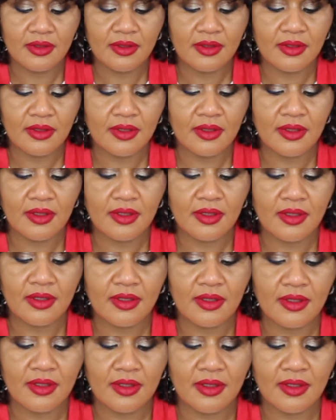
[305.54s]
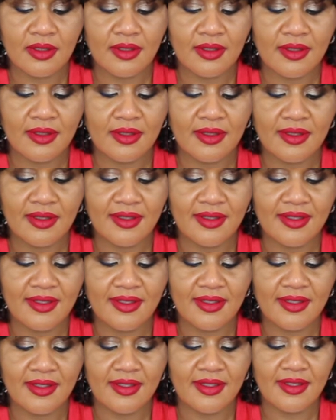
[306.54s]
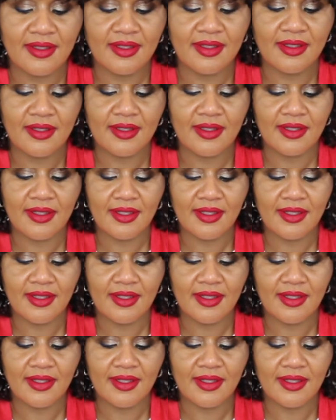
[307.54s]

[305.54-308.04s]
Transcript: [no speech]